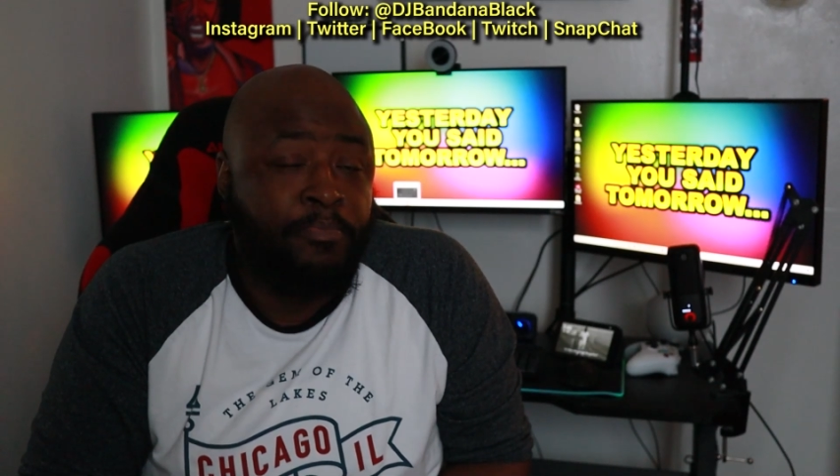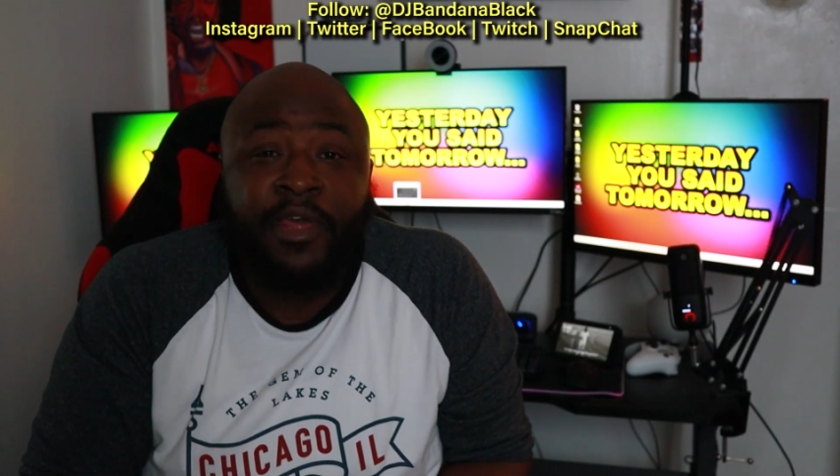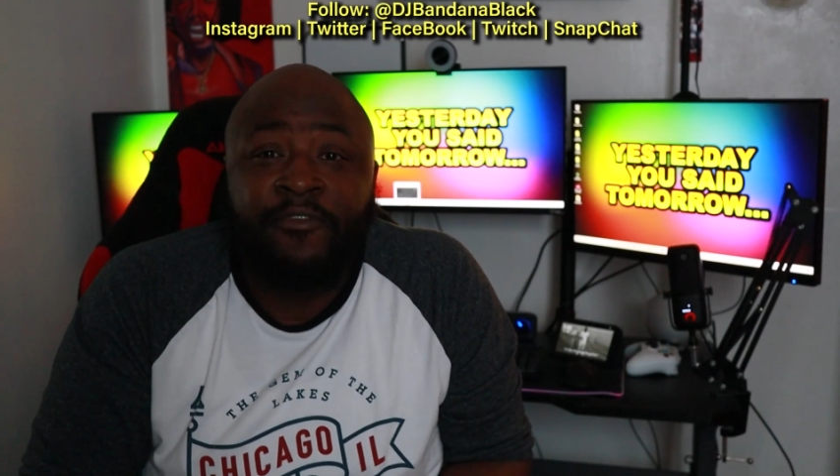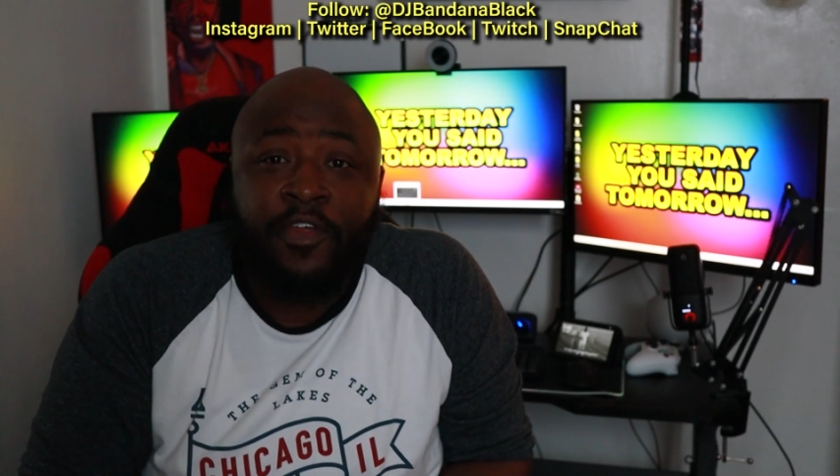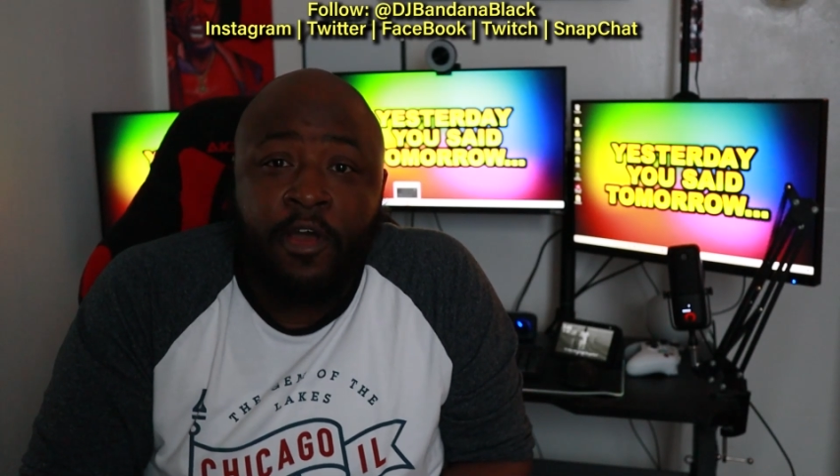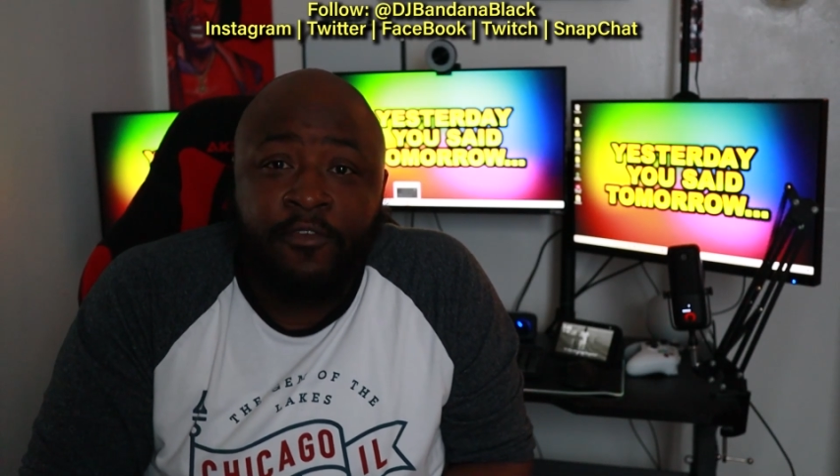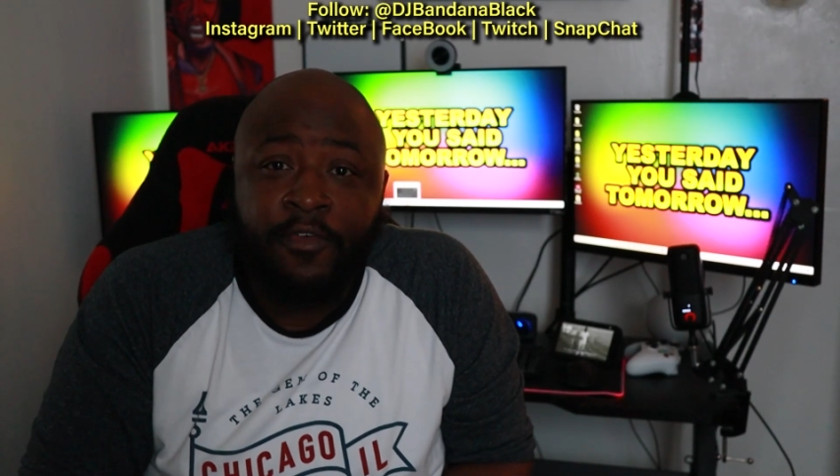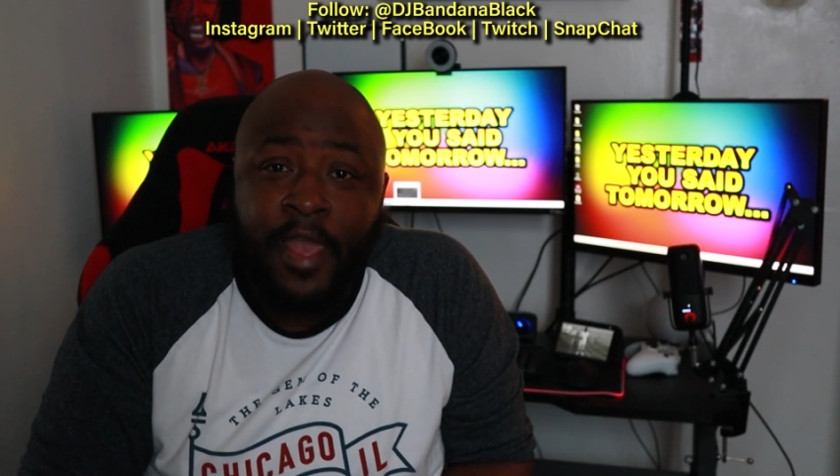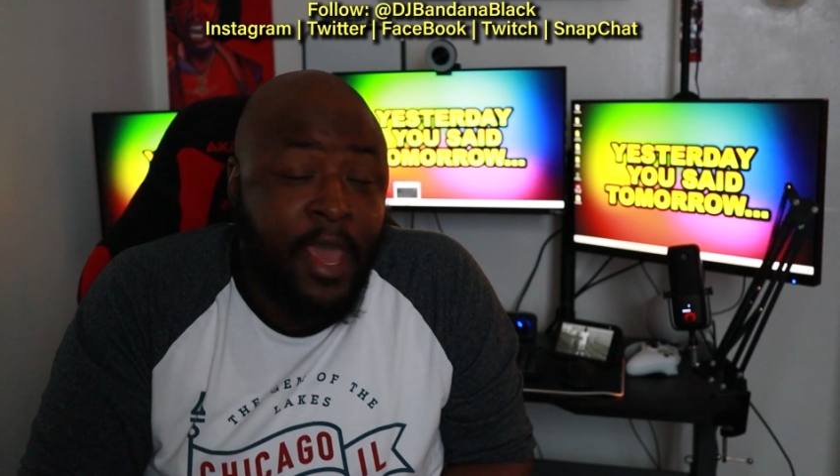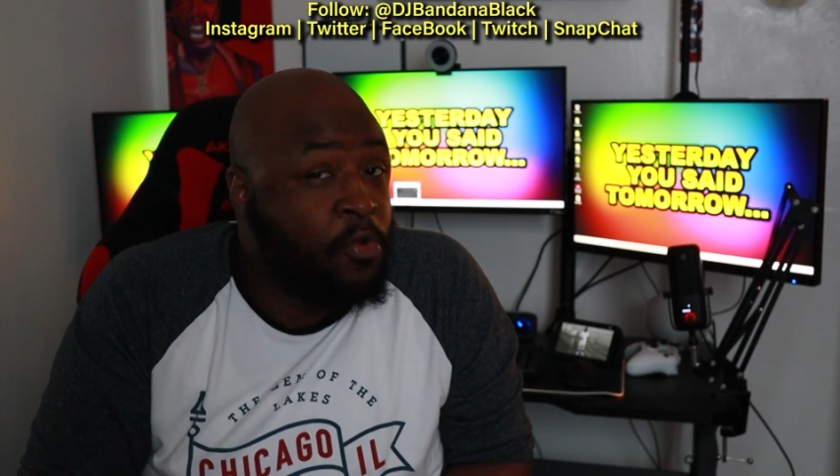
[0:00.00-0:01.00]
benefit off
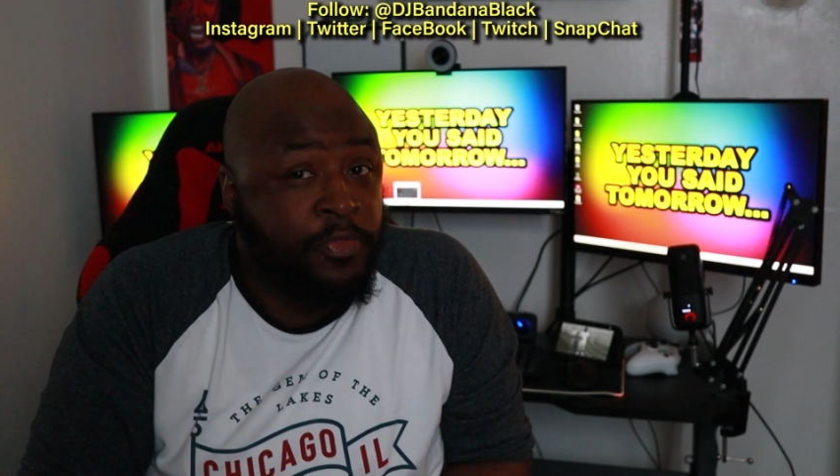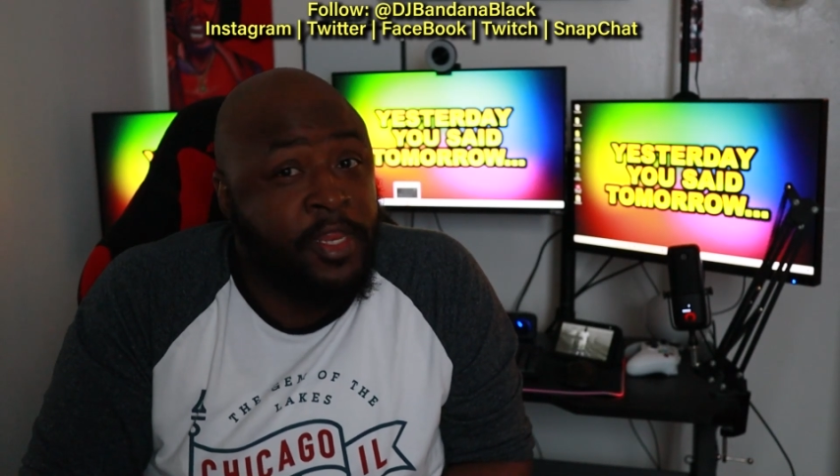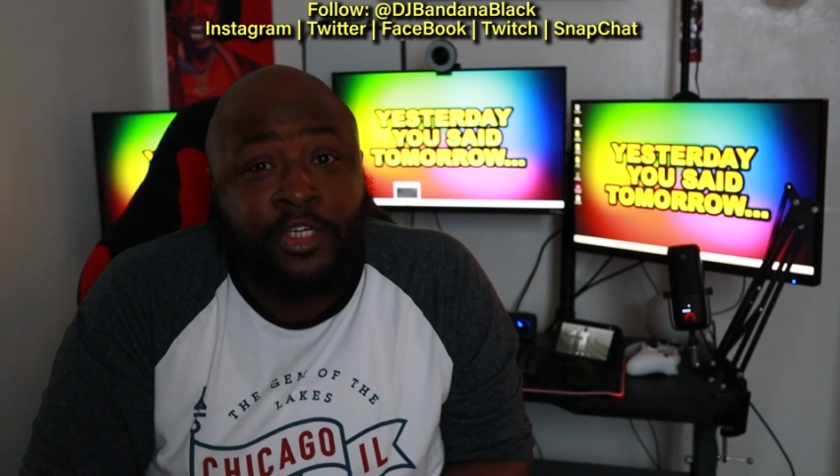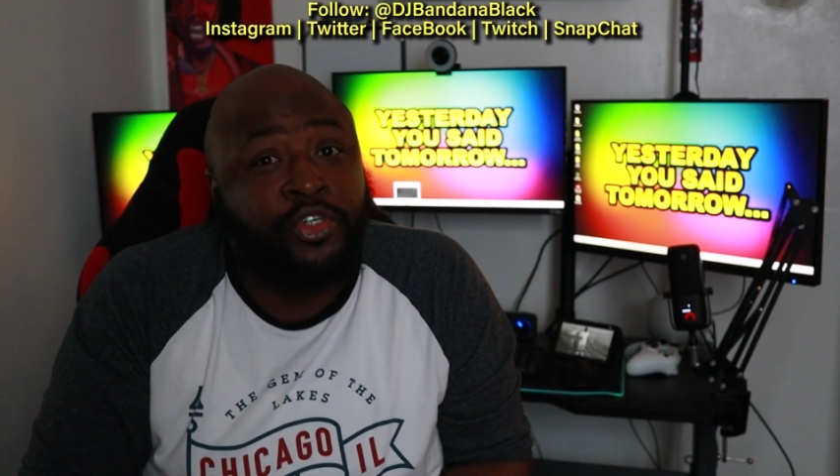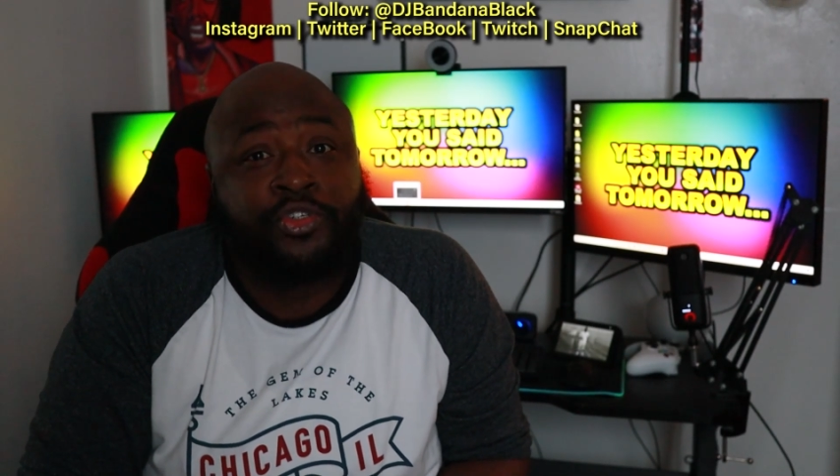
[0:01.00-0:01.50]
of it. I don't think that